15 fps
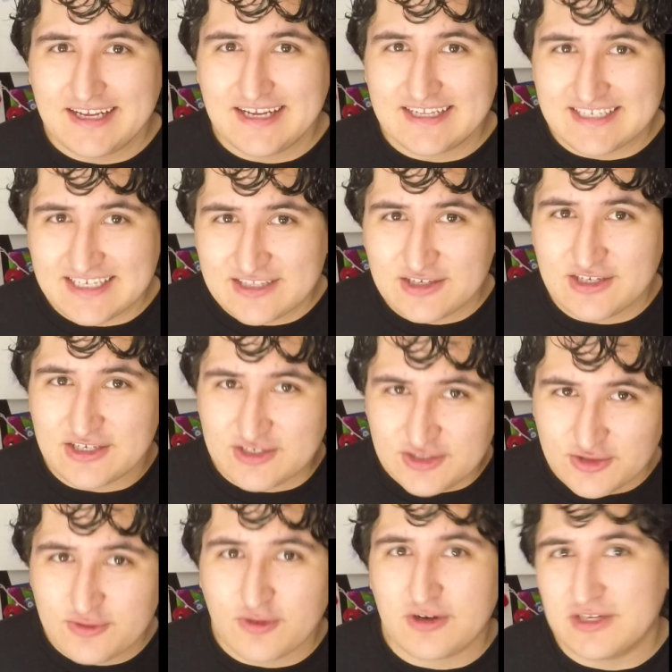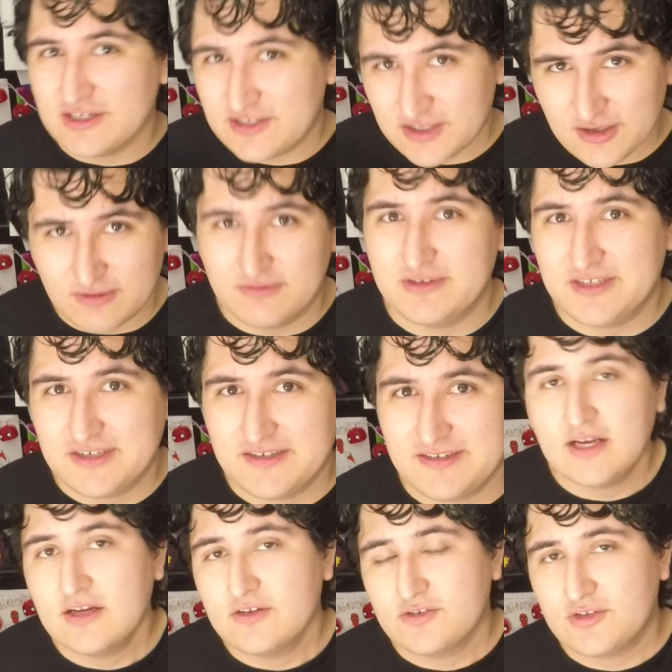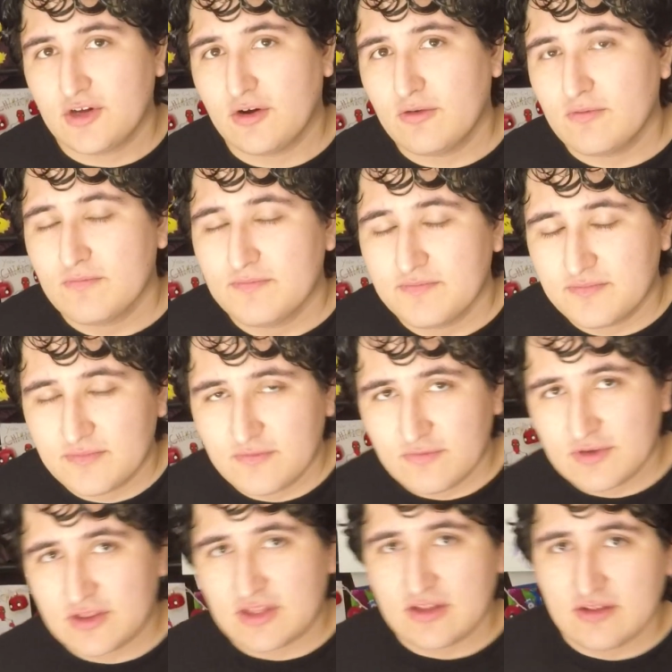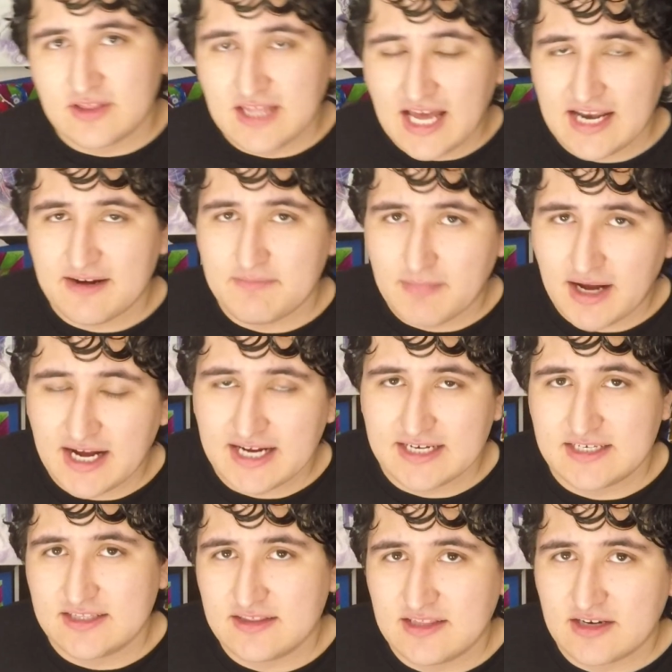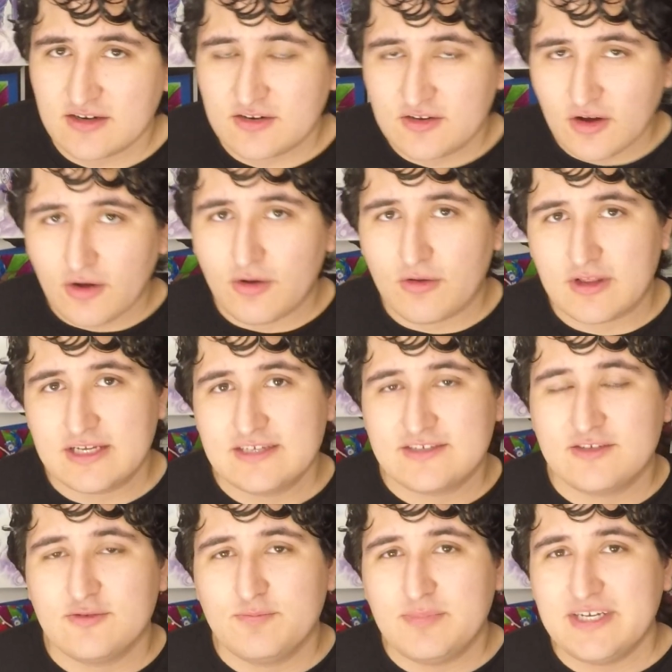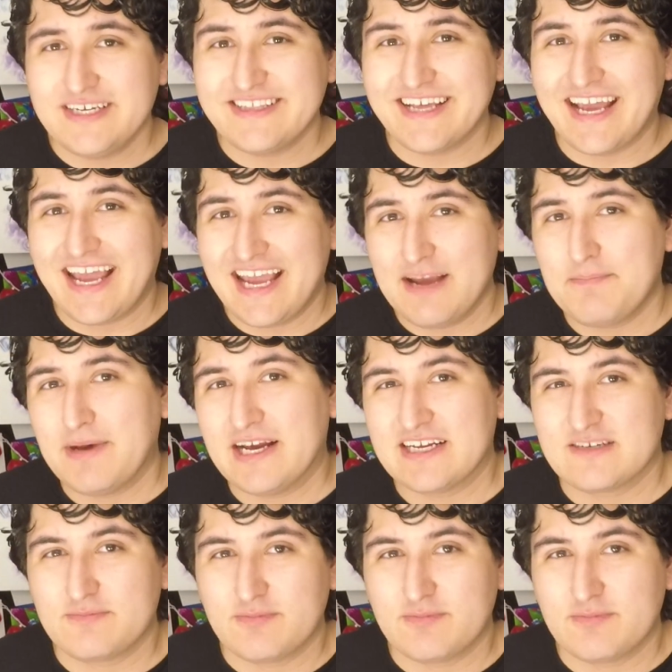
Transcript: It's either you do or you don't. So, with that in mind, their goal is to be the apex